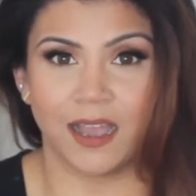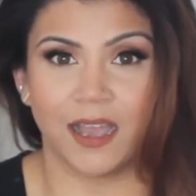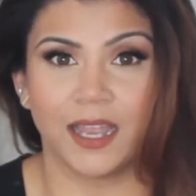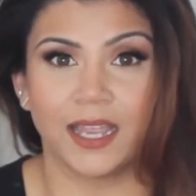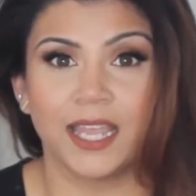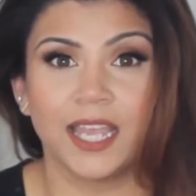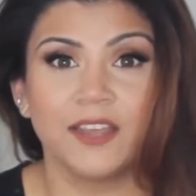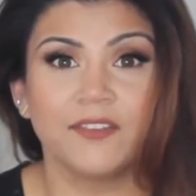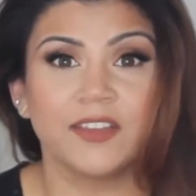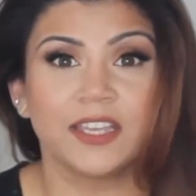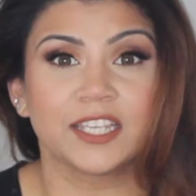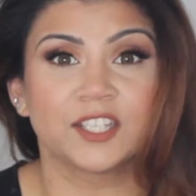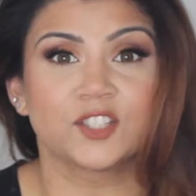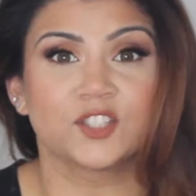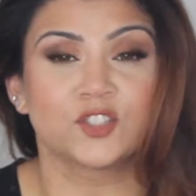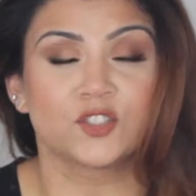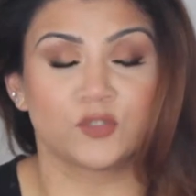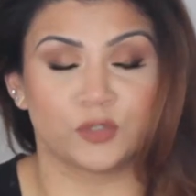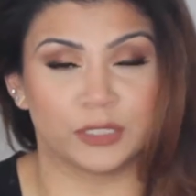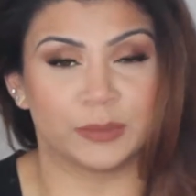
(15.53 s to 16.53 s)
I have
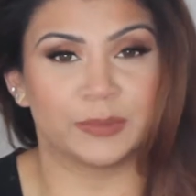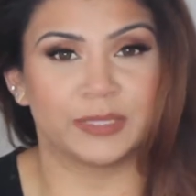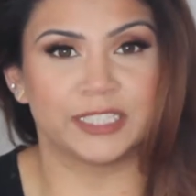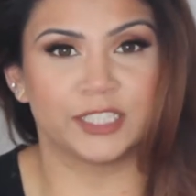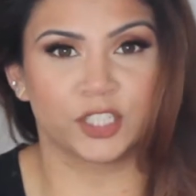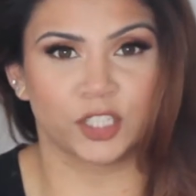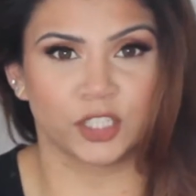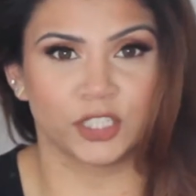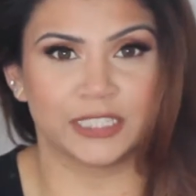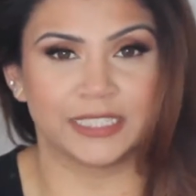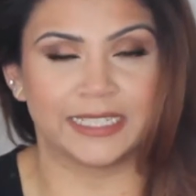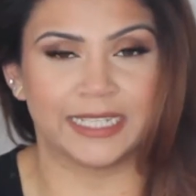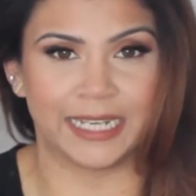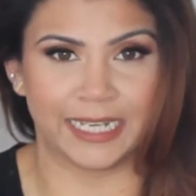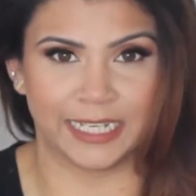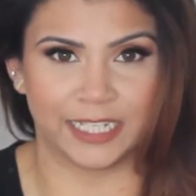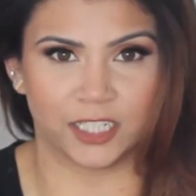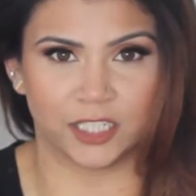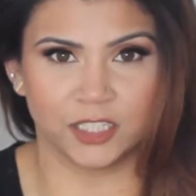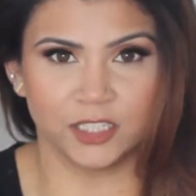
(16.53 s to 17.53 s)
extremely curly
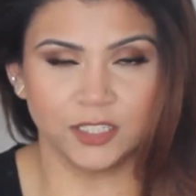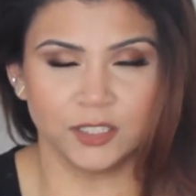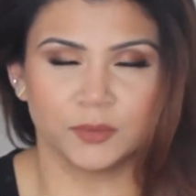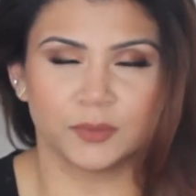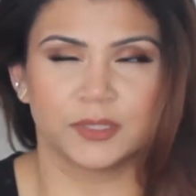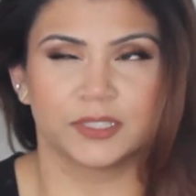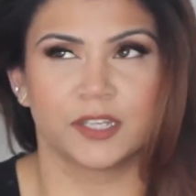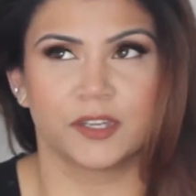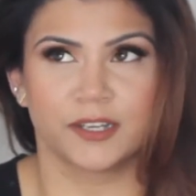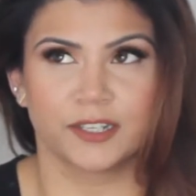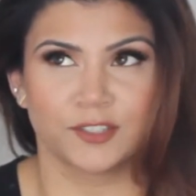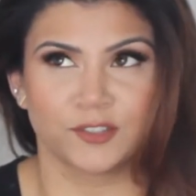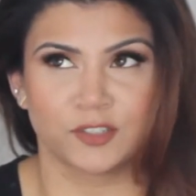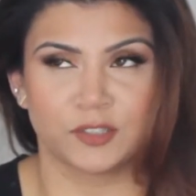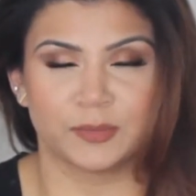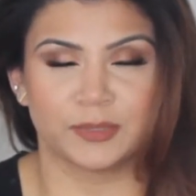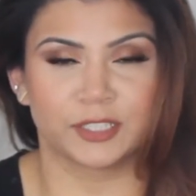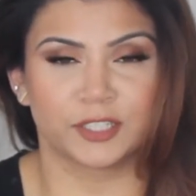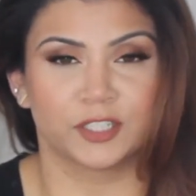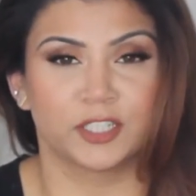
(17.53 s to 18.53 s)
hair. Well, not
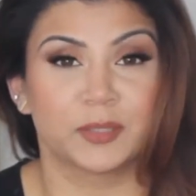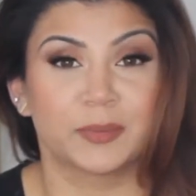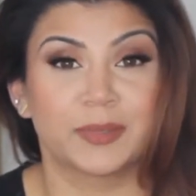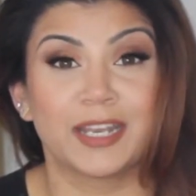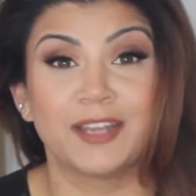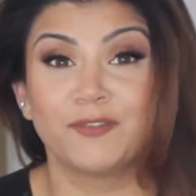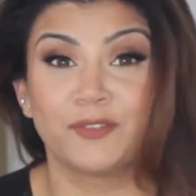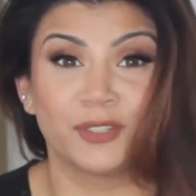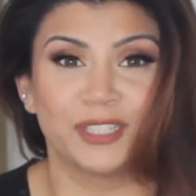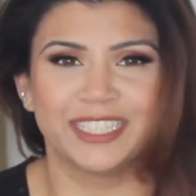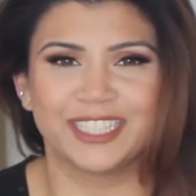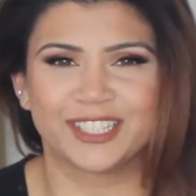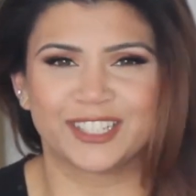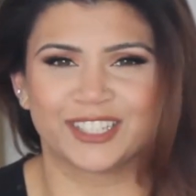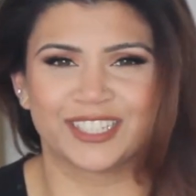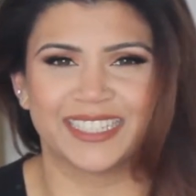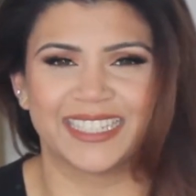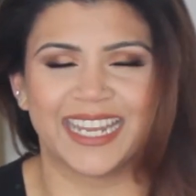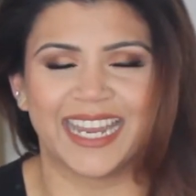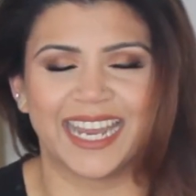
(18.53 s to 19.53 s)
extremely curly, but I have really
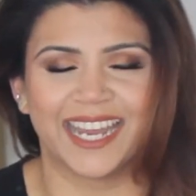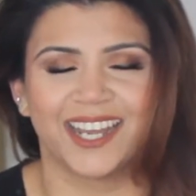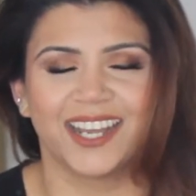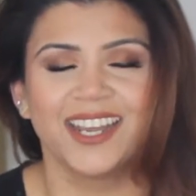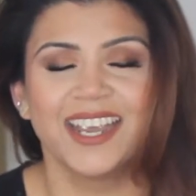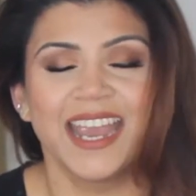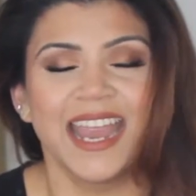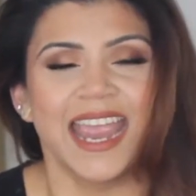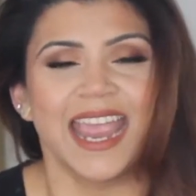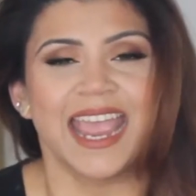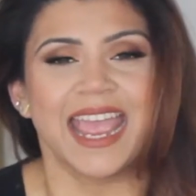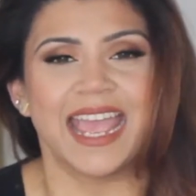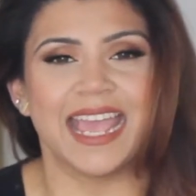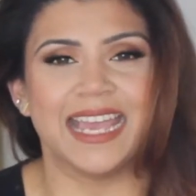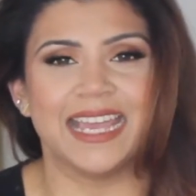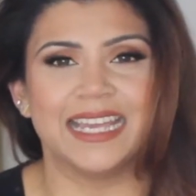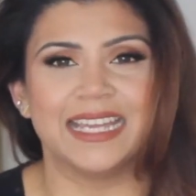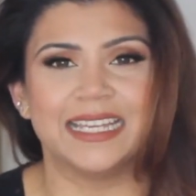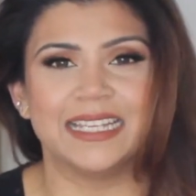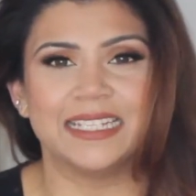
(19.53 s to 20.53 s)
curly hair,
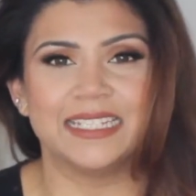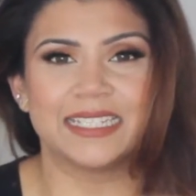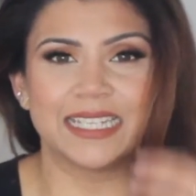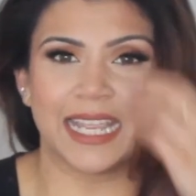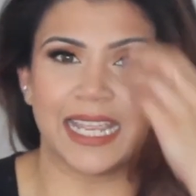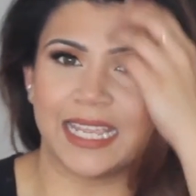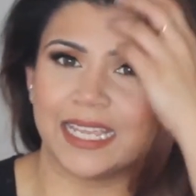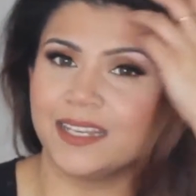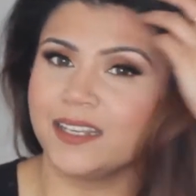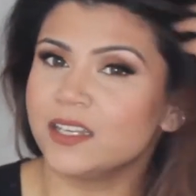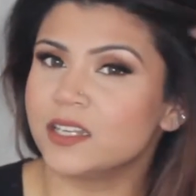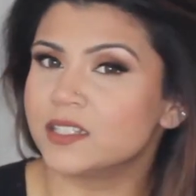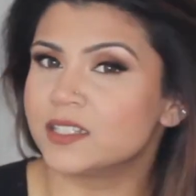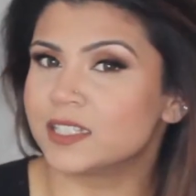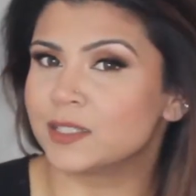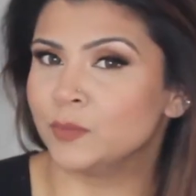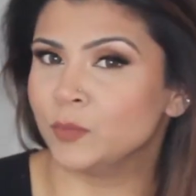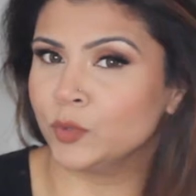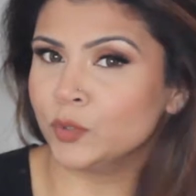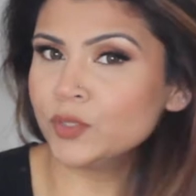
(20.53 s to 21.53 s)
and it
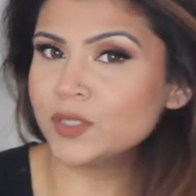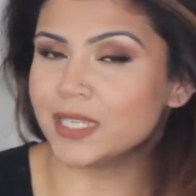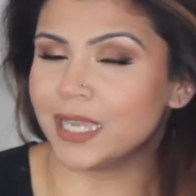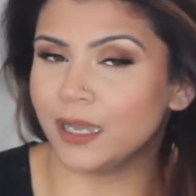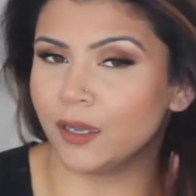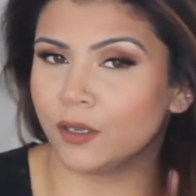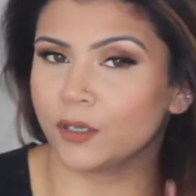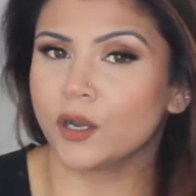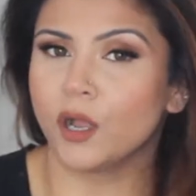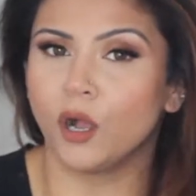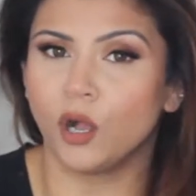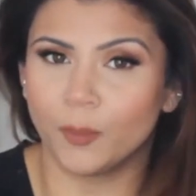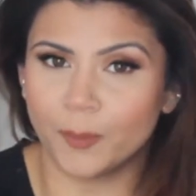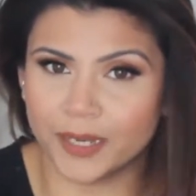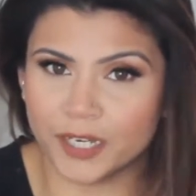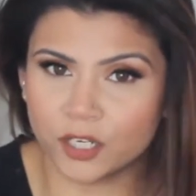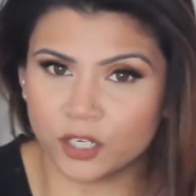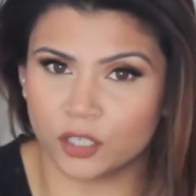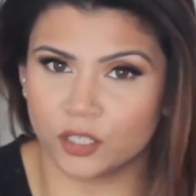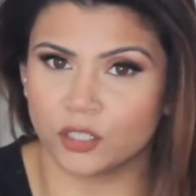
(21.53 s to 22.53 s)
smooths out all
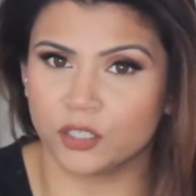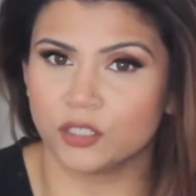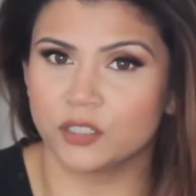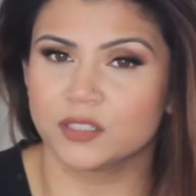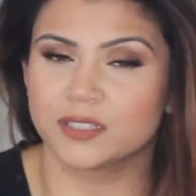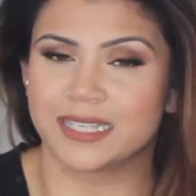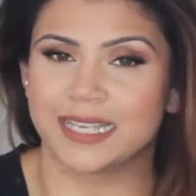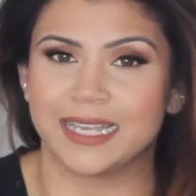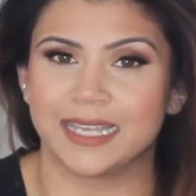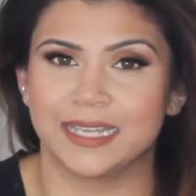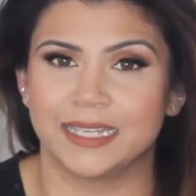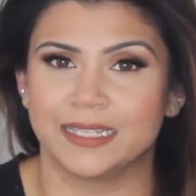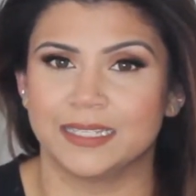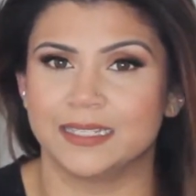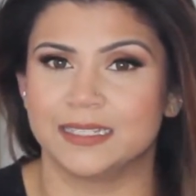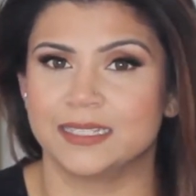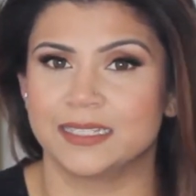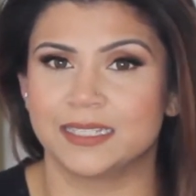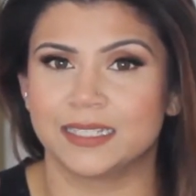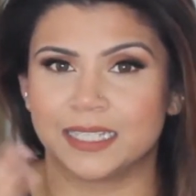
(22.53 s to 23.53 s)
my curls
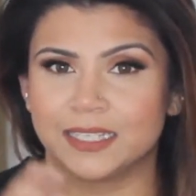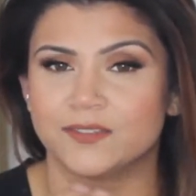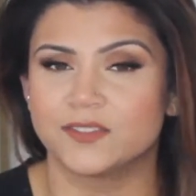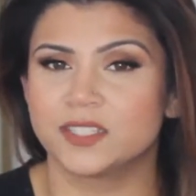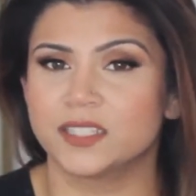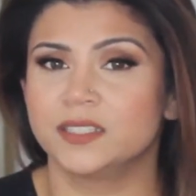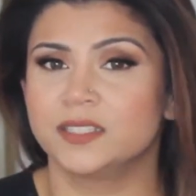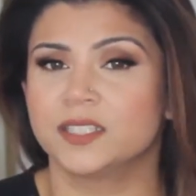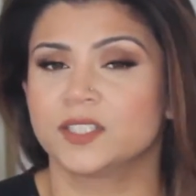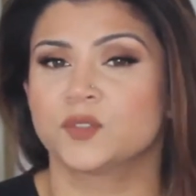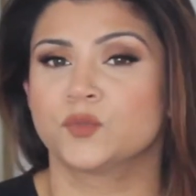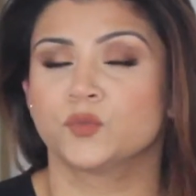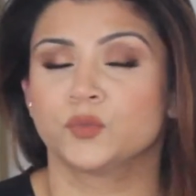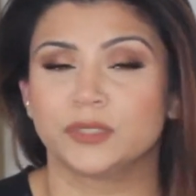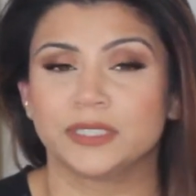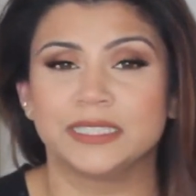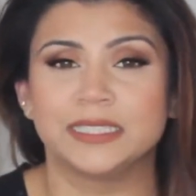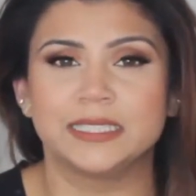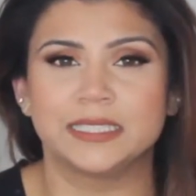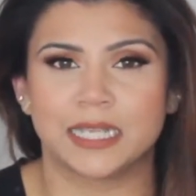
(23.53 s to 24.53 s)
and gives it this
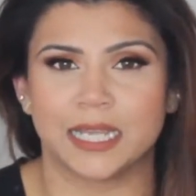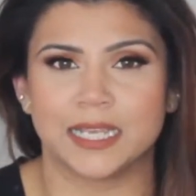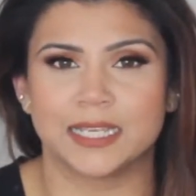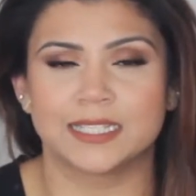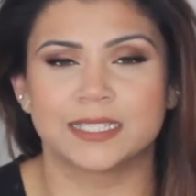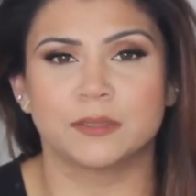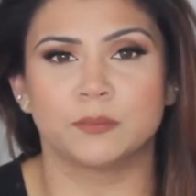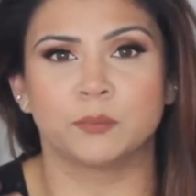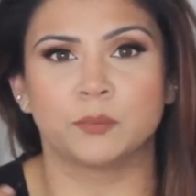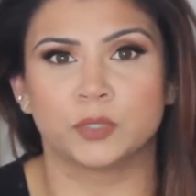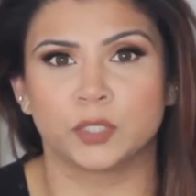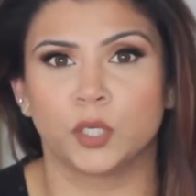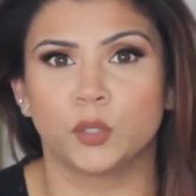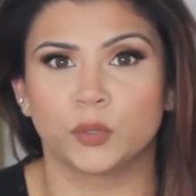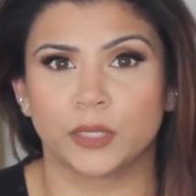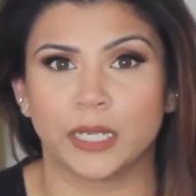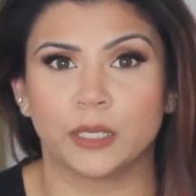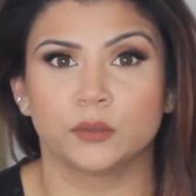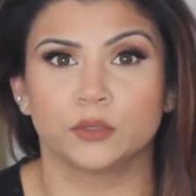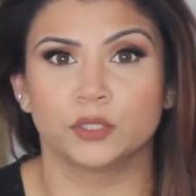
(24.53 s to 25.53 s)
really nice
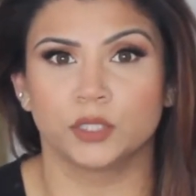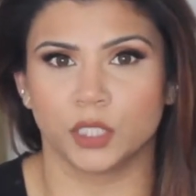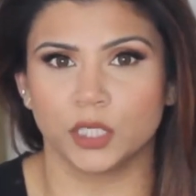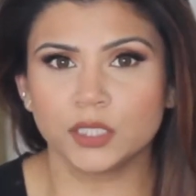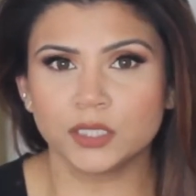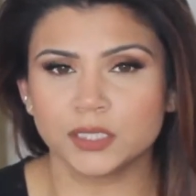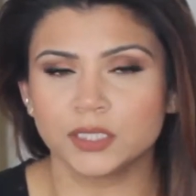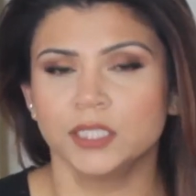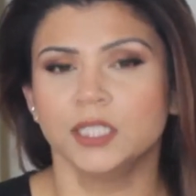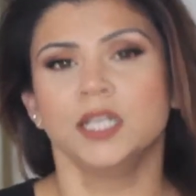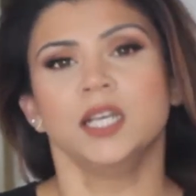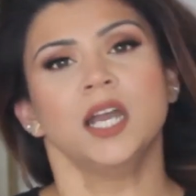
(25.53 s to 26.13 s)
blown out look